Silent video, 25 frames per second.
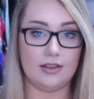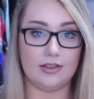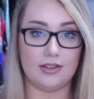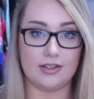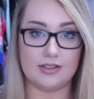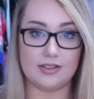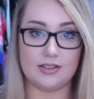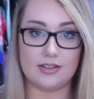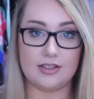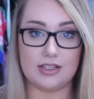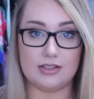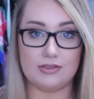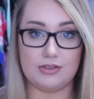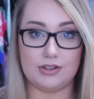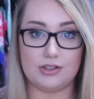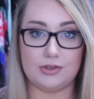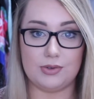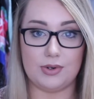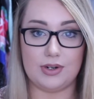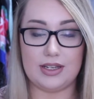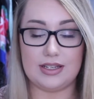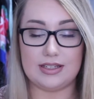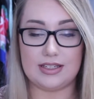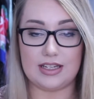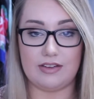listed these for
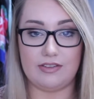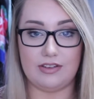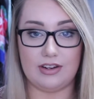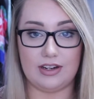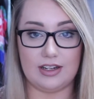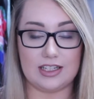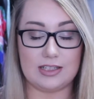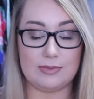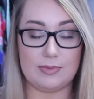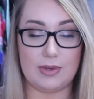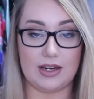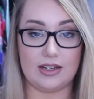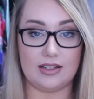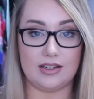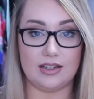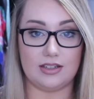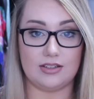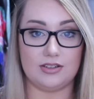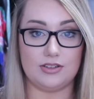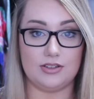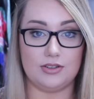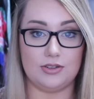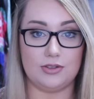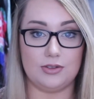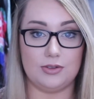twenty-seven dollars expecting
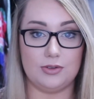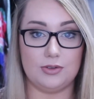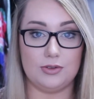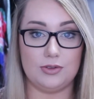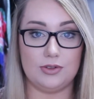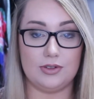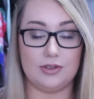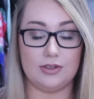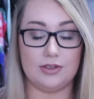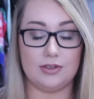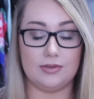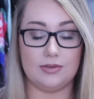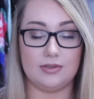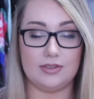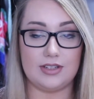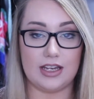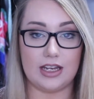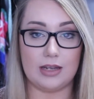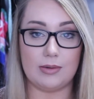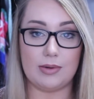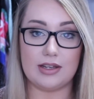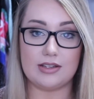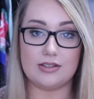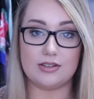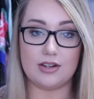to take
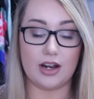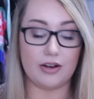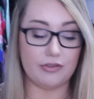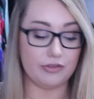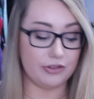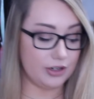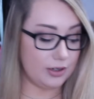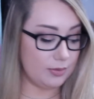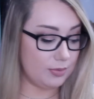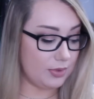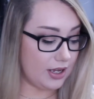a best offer,